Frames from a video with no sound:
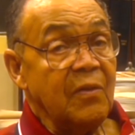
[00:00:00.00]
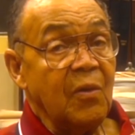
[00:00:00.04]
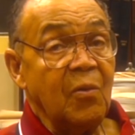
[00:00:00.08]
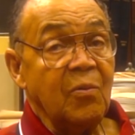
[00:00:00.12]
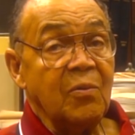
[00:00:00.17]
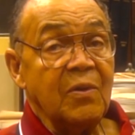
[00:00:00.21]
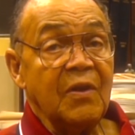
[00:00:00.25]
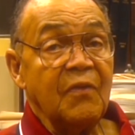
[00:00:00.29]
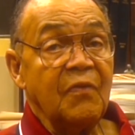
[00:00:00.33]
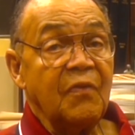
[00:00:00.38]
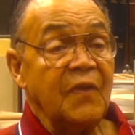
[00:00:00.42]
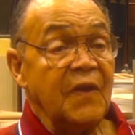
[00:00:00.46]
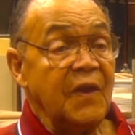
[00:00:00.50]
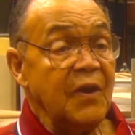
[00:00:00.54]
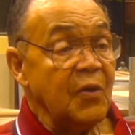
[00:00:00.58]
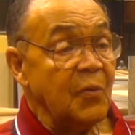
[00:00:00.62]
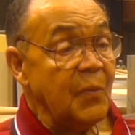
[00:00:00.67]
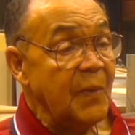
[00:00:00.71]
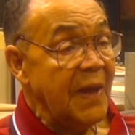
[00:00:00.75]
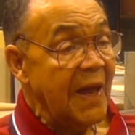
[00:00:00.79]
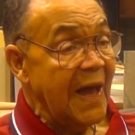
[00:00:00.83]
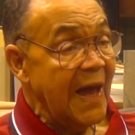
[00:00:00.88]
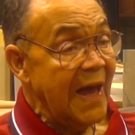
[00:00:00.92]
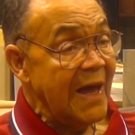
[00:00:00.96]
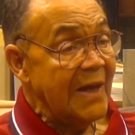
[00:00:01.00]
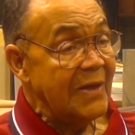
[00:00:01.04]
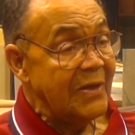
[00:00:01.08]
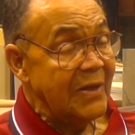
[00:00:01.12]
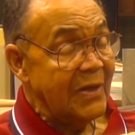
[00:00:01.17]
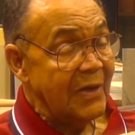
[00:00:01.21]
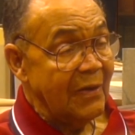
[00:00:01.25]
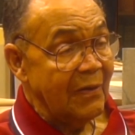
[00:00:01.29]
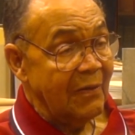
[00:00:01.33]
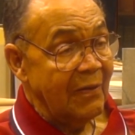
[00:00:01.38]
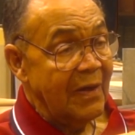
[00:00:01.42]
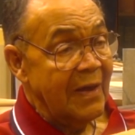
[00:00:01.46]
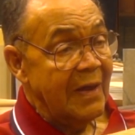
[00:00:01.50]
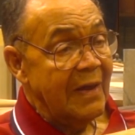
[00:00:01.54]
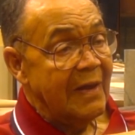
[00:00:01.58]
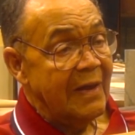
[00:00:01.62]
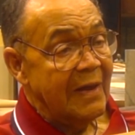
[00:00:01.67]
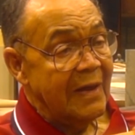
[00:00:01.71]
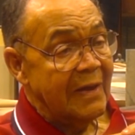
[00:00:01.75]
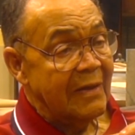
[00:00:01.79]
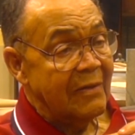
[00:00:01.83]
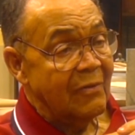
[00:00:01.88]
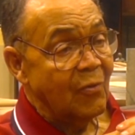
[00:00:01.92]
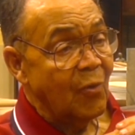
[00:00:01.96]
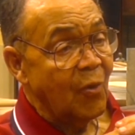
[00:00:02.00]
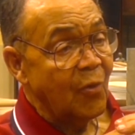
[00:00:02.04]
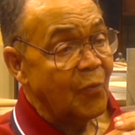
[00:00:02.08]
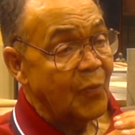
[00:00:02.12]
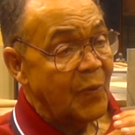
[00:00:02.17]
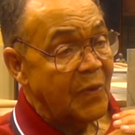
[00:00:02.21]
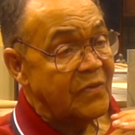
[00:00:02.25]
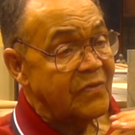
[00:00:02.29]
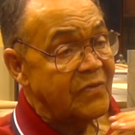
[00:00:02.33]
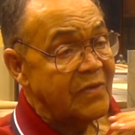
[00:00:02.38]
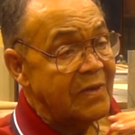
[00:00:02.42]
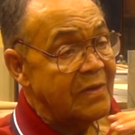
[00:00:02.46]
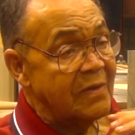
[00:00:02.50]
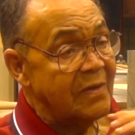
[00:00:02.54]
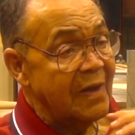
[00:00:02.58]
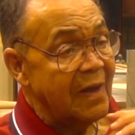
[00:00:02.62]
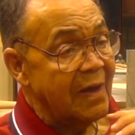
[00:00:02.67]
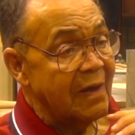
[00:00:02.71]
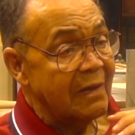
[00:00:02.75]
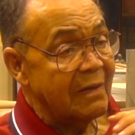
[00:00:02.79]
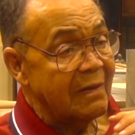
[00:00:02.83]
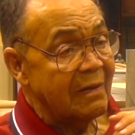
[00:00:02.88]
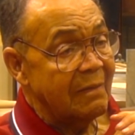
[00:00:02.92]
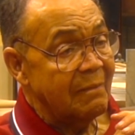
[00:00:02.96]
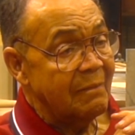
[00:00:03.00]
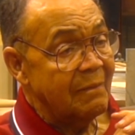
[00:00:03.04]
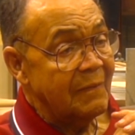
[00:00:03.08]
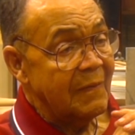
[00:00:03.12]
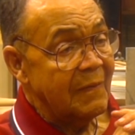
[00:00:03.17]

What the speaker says: the only theater we had here in Northwest Indiana.